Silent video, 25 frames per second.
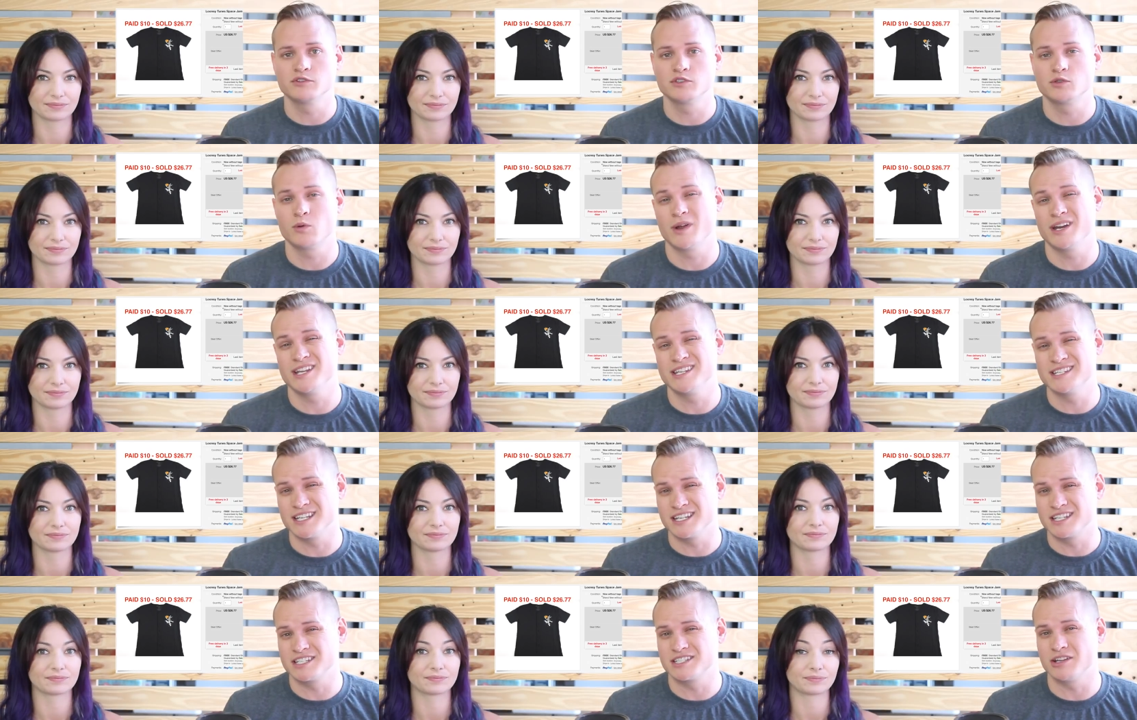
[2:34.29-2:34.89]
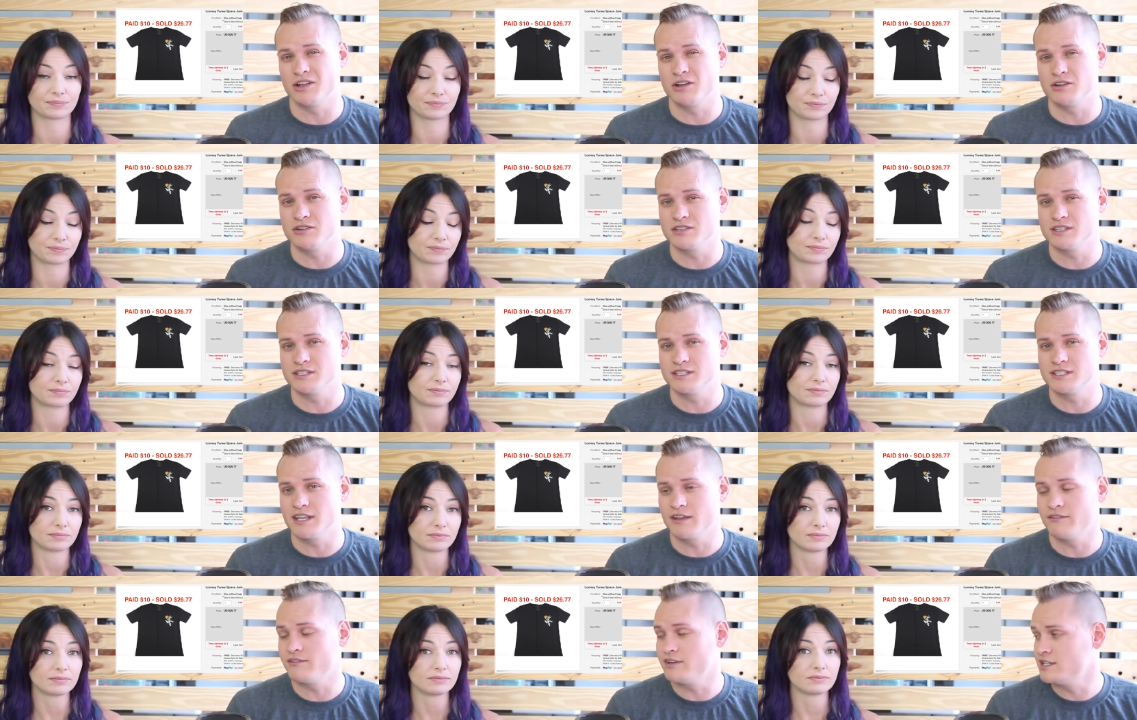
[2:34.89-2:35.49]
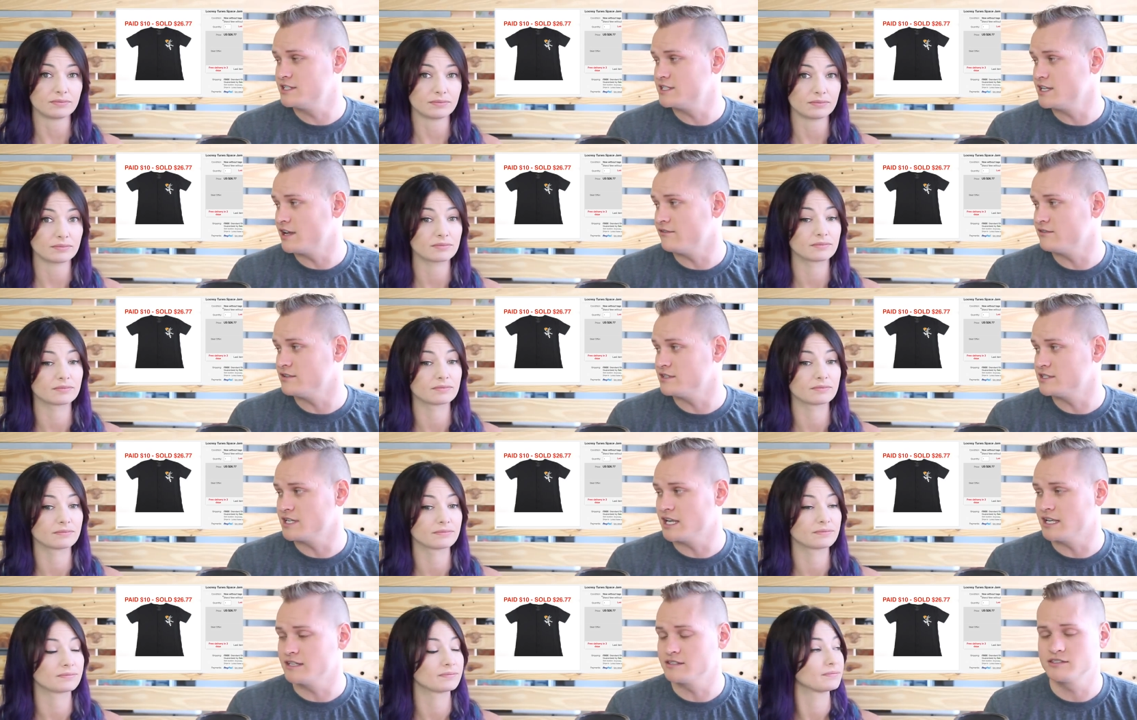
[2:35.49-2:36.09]
Speaker 1: for
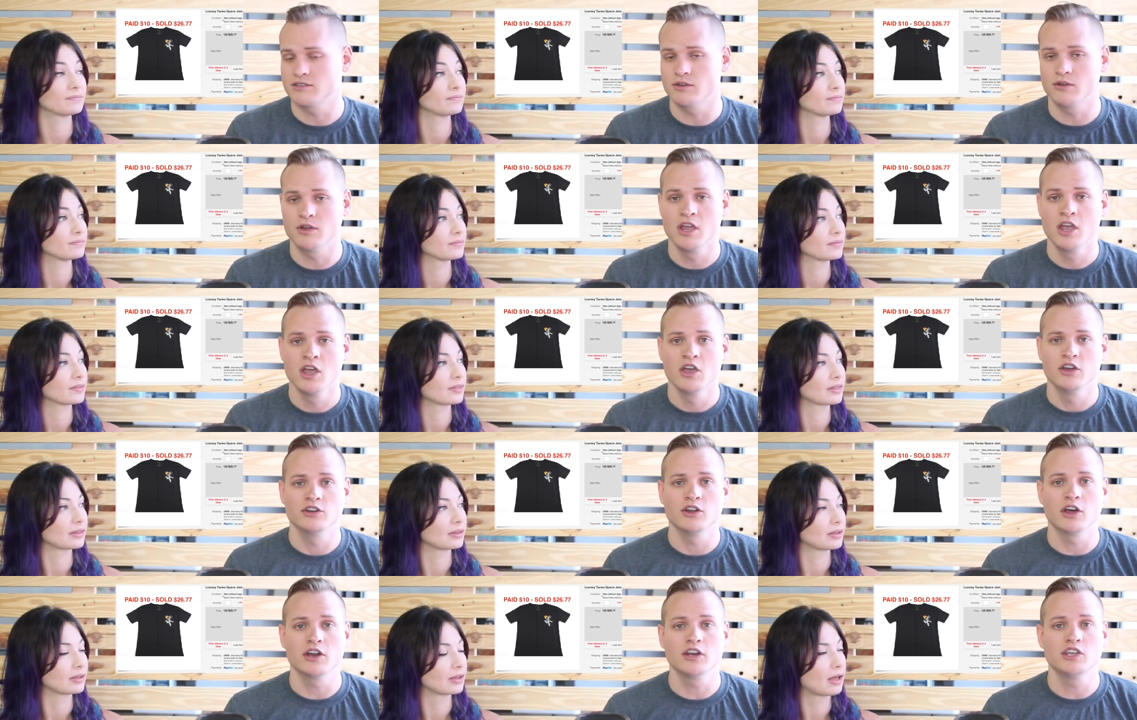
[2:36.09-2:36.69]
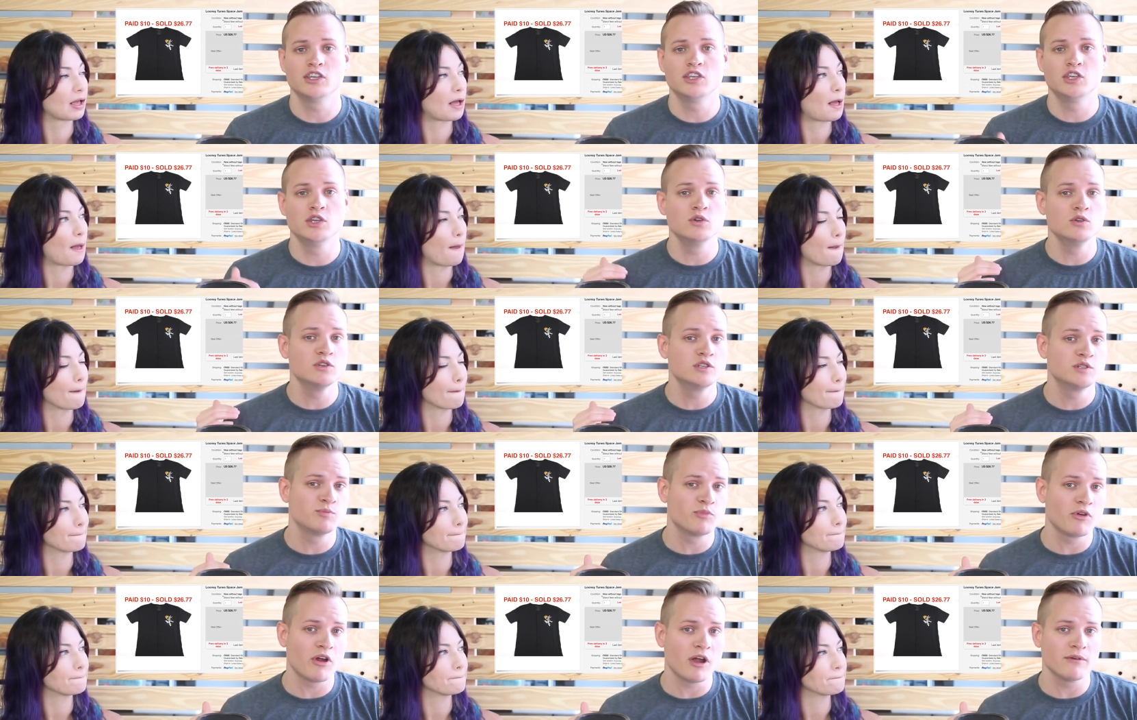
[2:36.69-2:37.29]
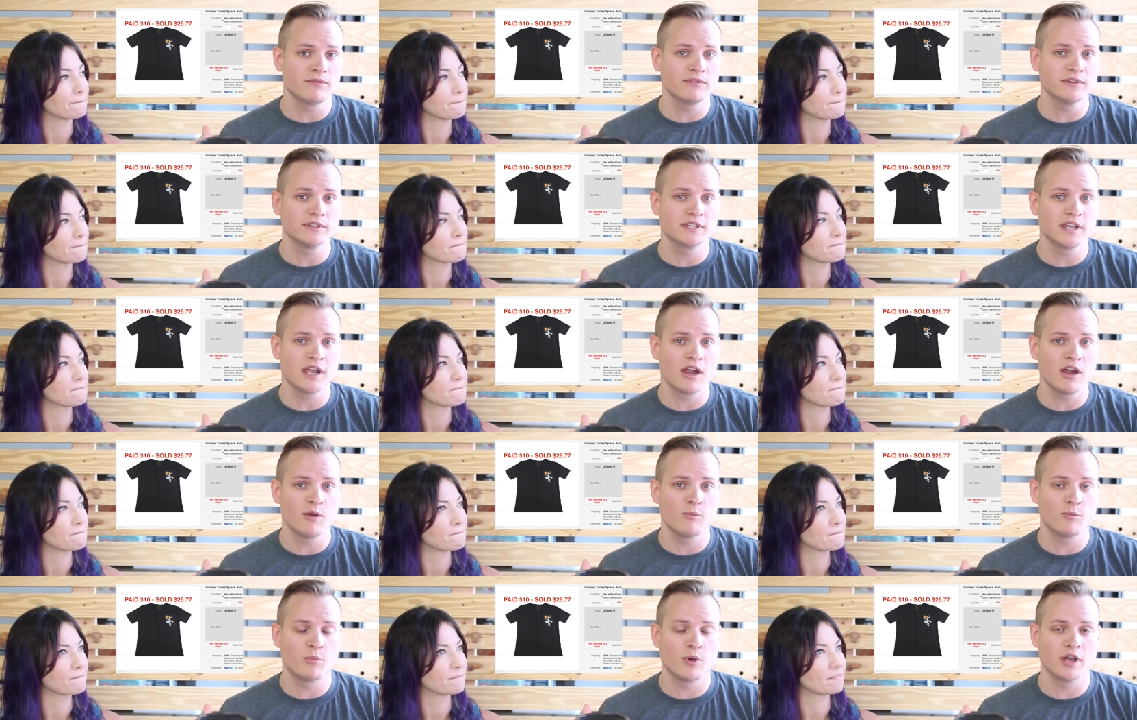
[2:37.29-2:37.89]
$26.77. So not a huge profit
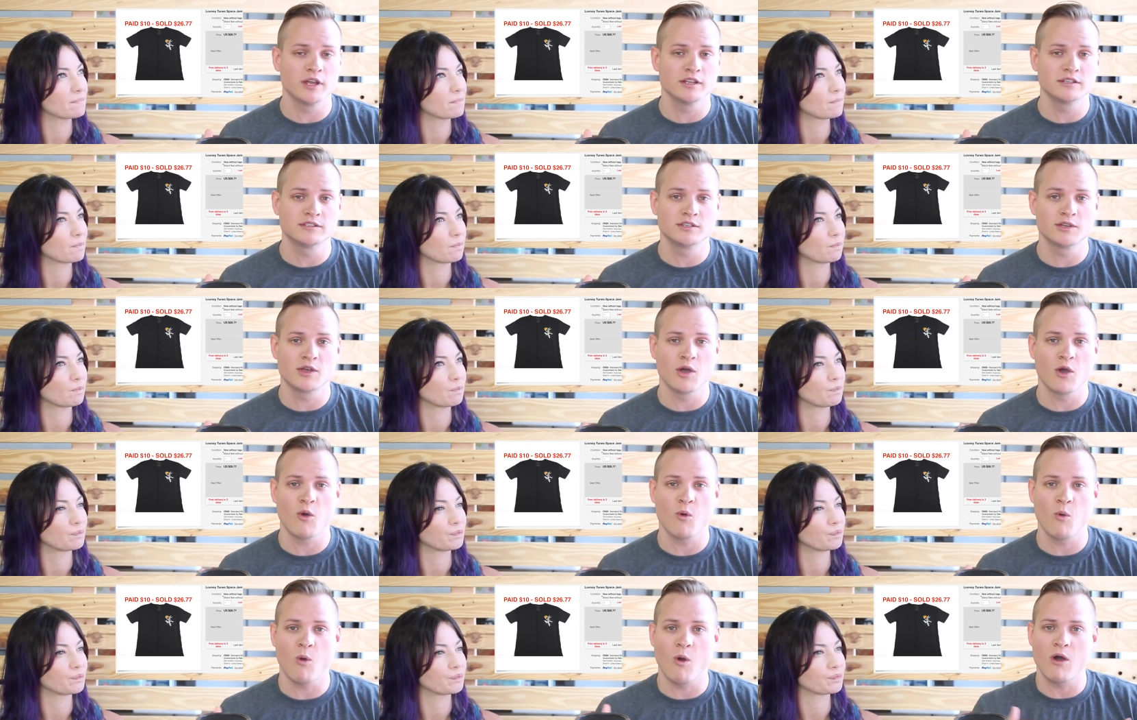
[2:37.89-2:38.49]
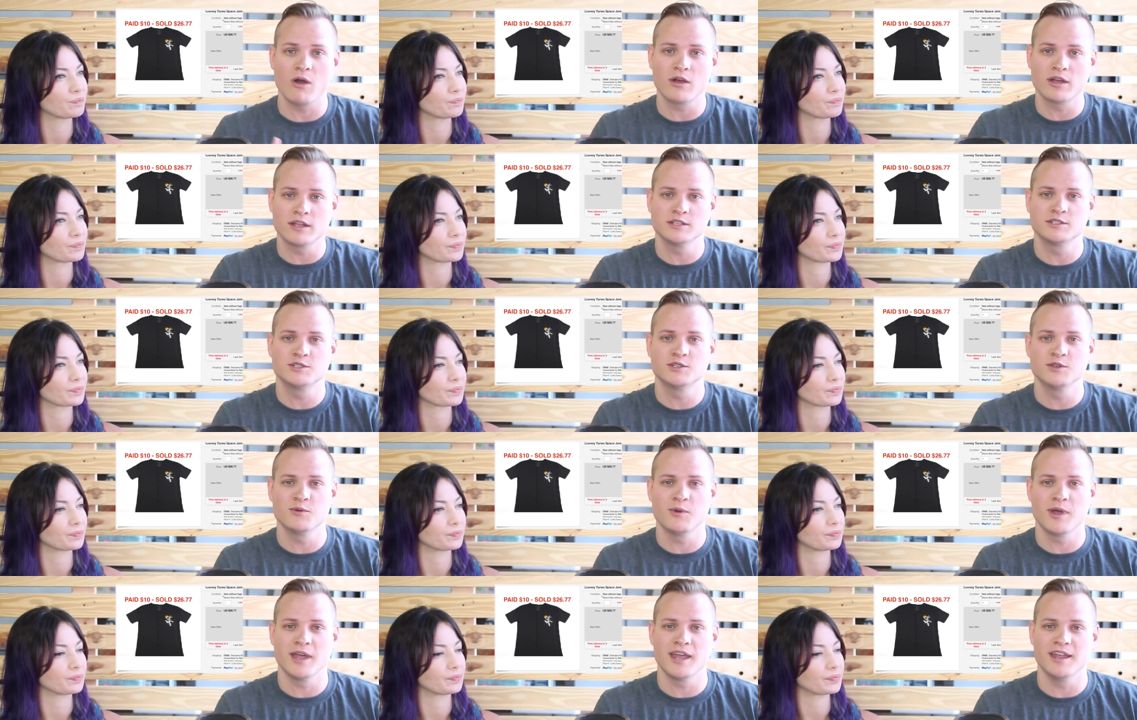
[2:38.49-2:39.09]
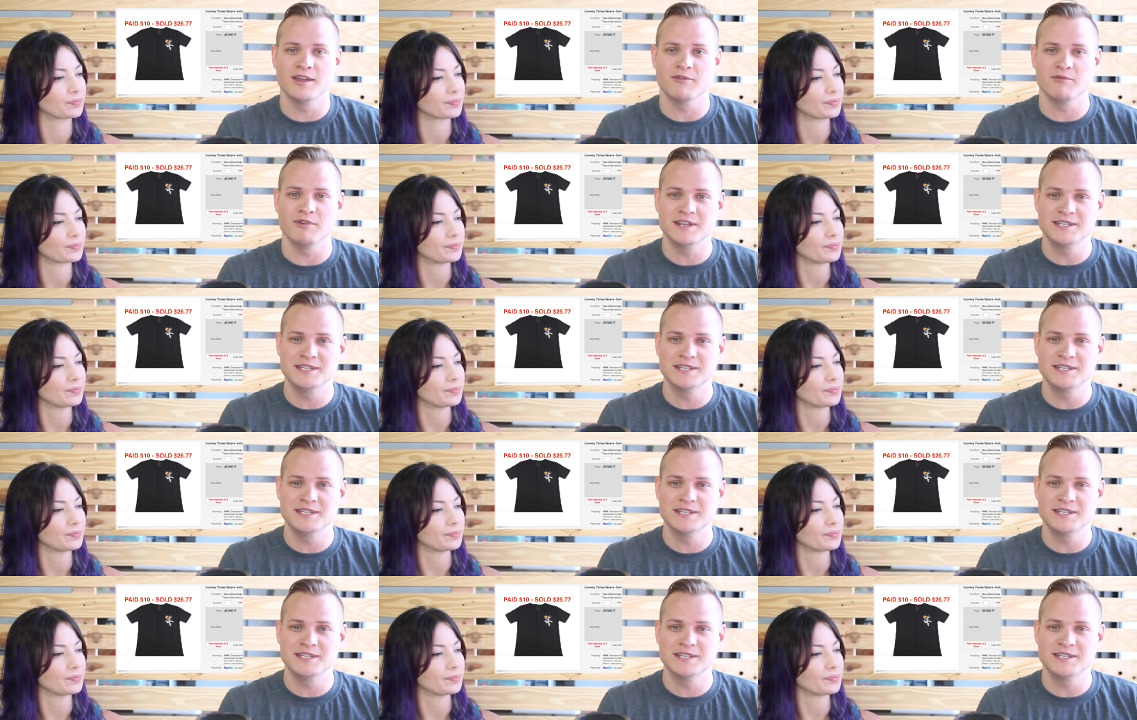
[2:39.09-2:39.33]
there, but to go walk into a